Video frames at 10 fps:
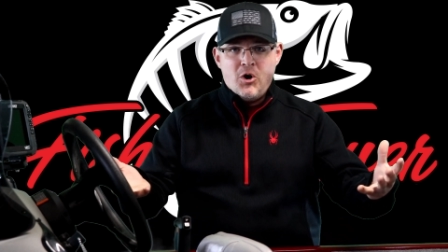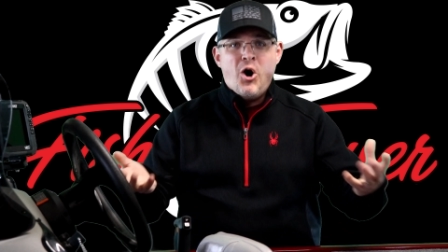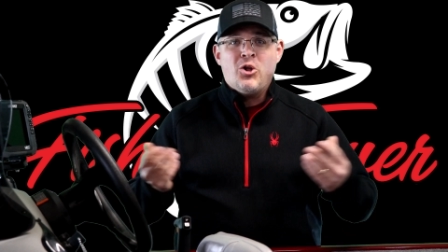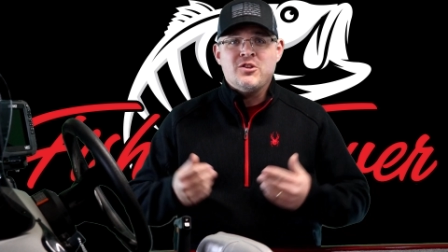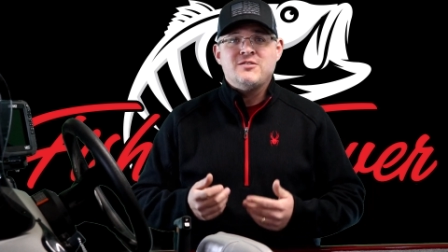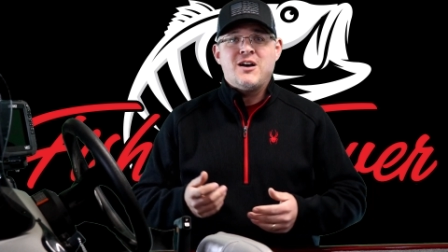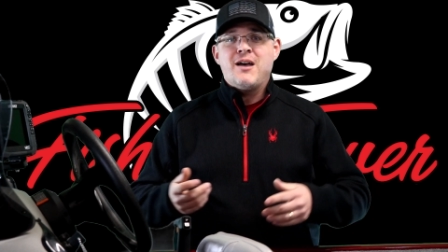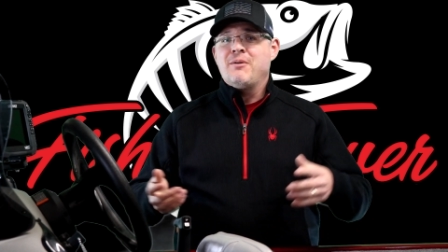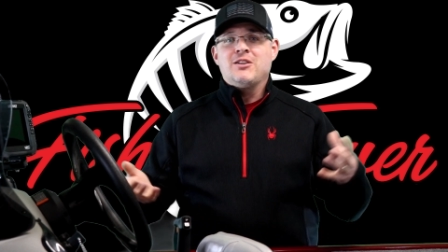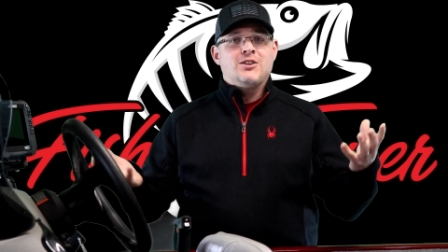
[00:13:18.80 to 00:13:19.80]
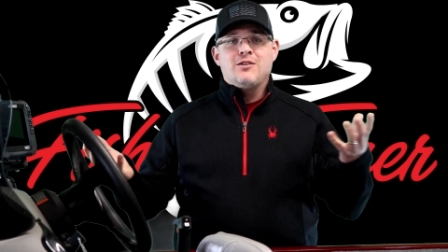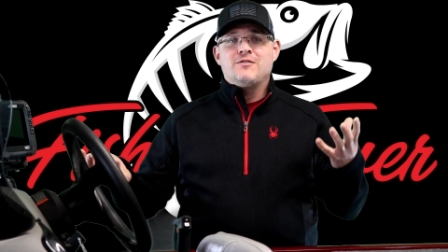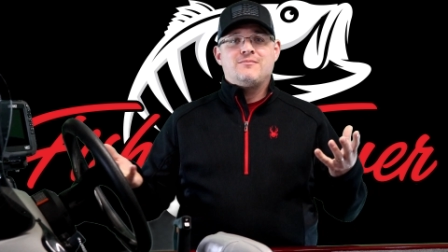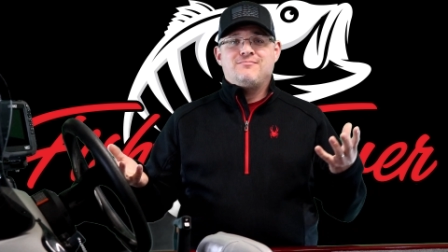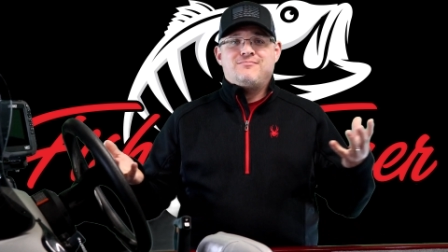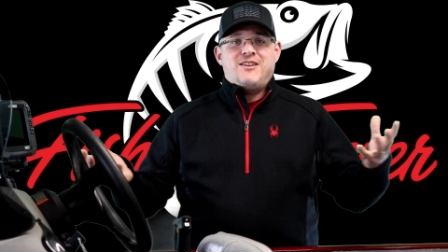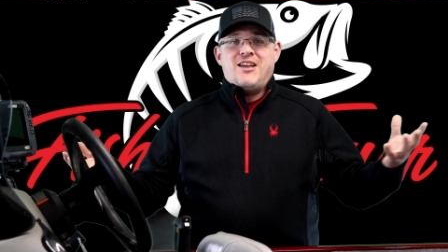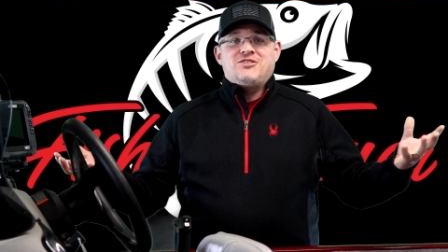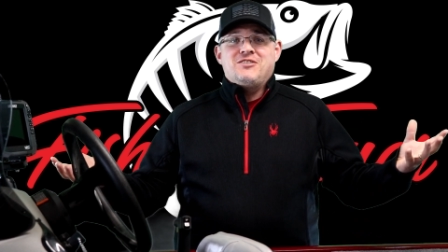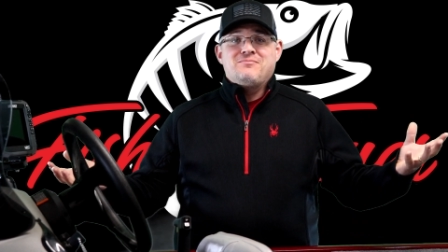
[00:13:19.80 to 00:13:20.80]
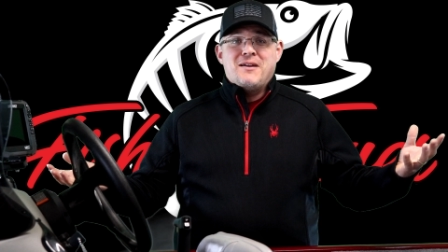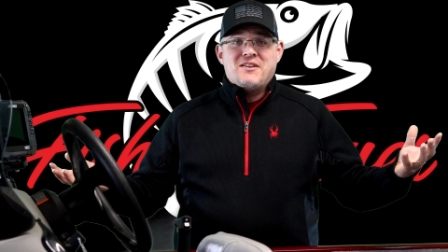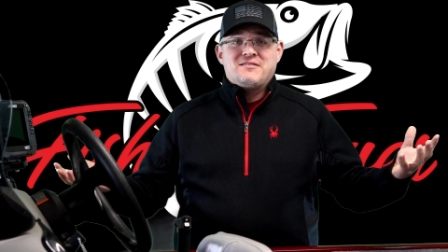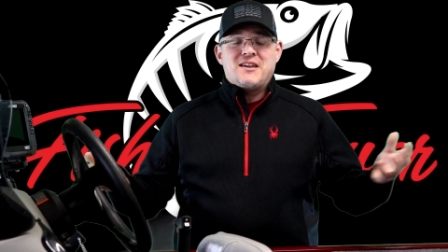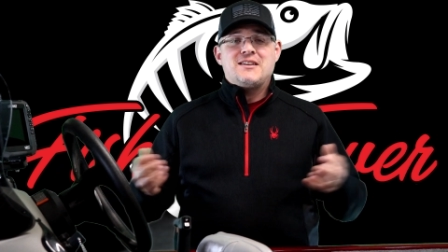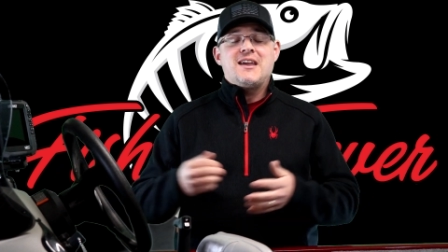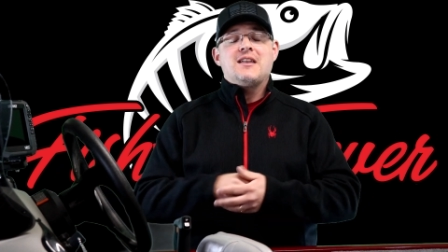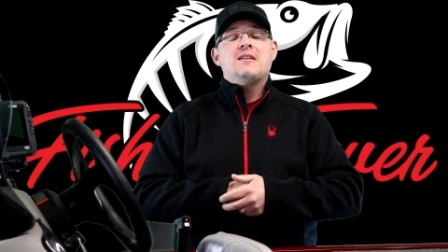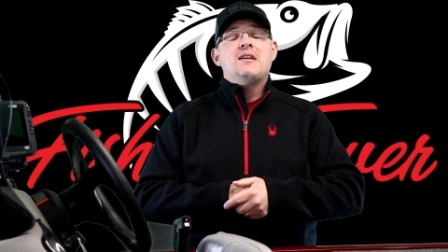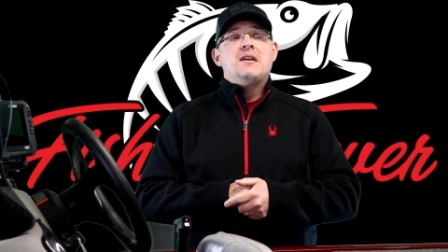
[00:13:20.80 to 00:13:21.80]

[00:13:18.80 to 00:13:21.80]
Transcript: all the time. I love catching as many as I can.